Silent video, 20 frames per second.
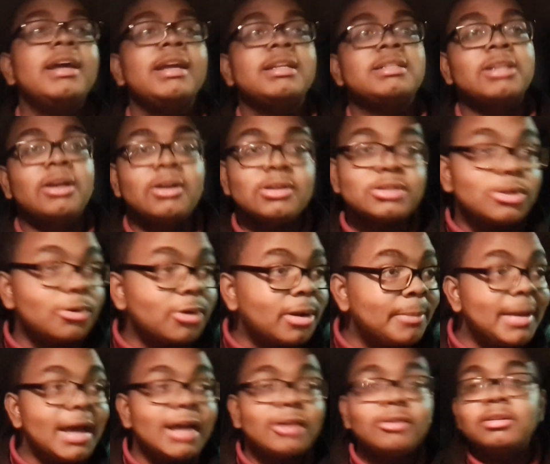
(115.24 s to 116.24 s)
it's also
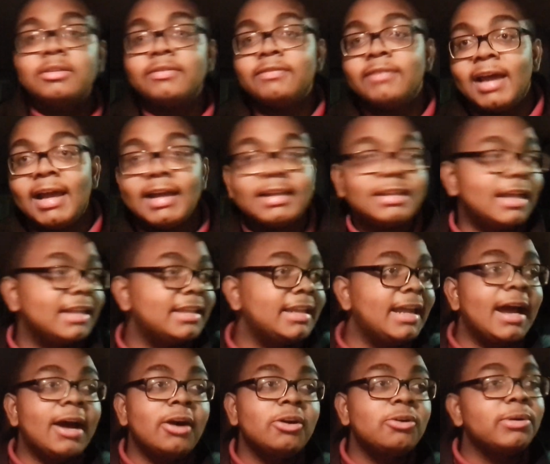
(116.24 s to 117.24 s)
a matter of the fact that
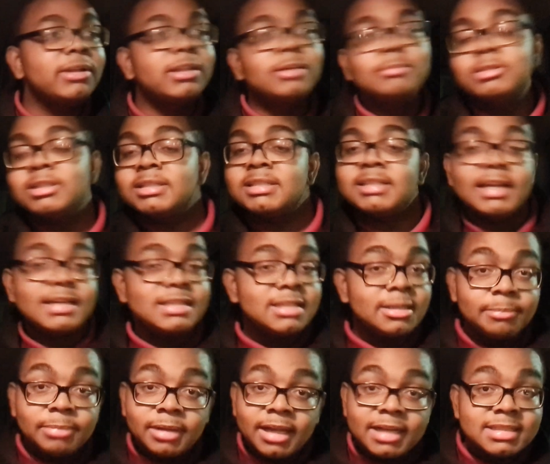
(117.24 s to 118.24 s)
the algorithm just
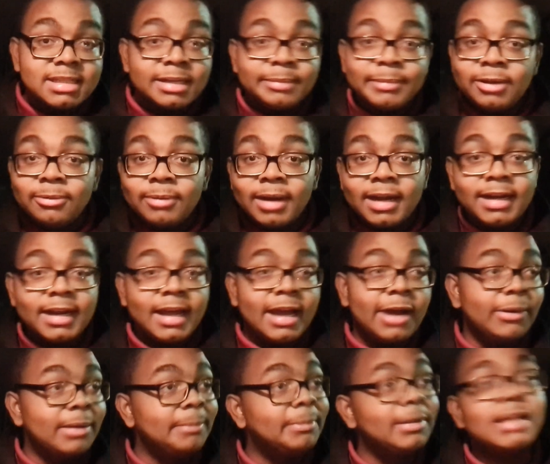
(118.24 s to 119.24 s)
isn't blessing me right
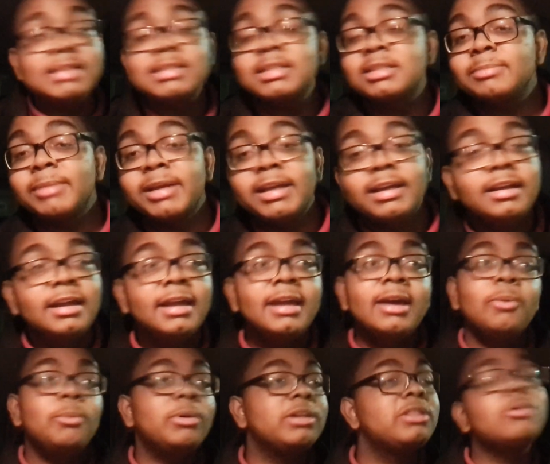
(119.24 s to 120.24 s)
now. It blesses me
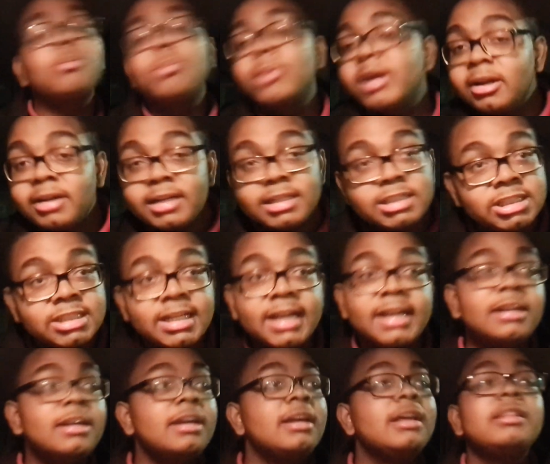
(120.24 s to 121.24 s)
with the weirdest
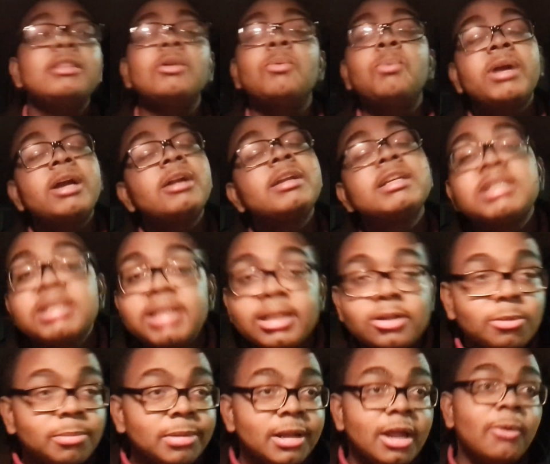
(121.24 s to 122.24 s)
shit. The weirdest
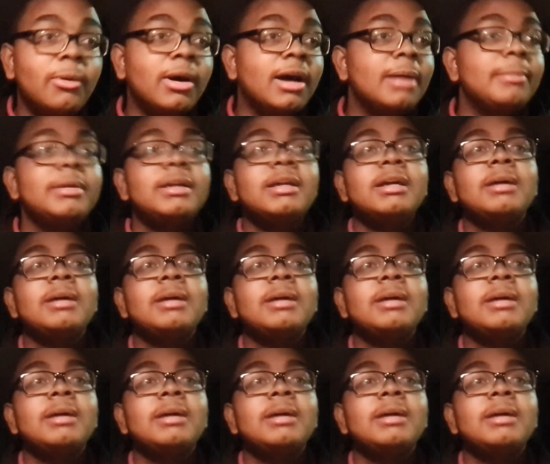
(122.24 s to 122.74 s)
shit will blow up,